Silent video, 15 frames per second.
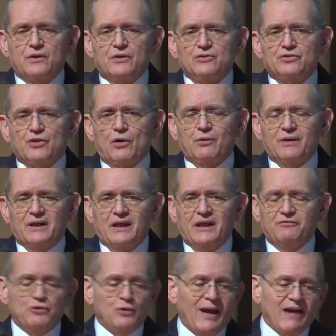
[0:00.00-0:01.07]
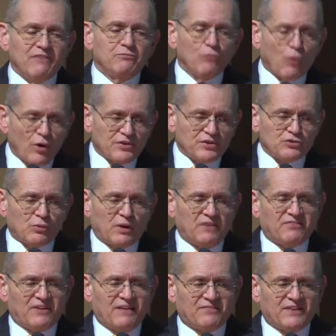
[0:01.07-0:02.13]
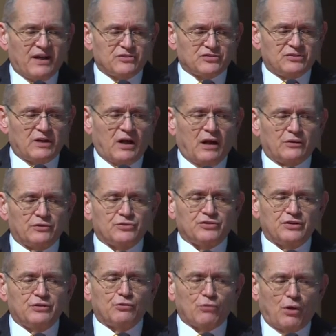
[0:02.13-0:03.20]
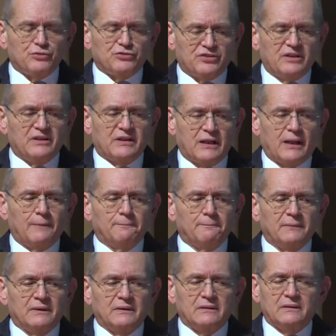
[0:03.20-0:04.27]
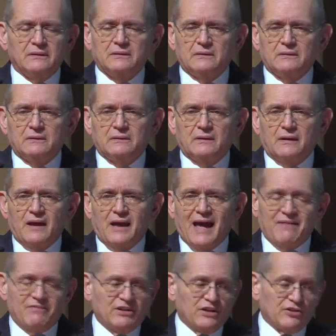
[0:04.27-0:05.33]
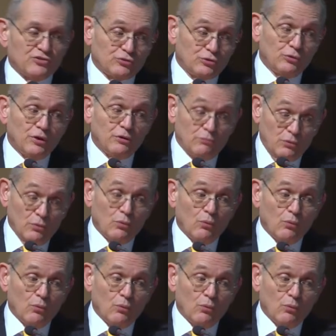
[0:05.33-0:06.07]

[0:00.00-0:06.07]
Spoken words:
So if you have more than $25,000 in gross income, having excluded